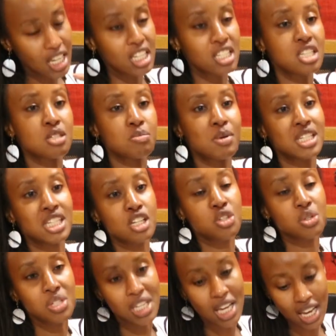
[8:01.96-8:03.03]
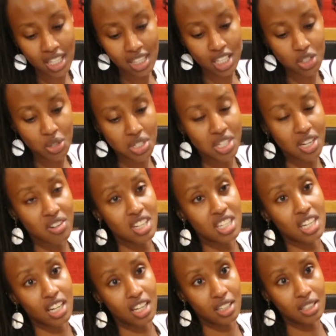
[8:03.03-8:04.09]
It is better to die than to
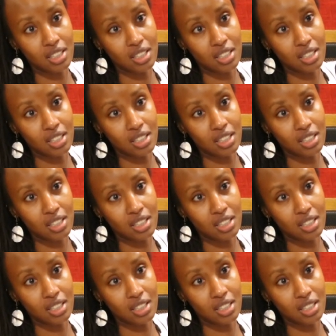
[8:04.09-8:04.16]
surrender.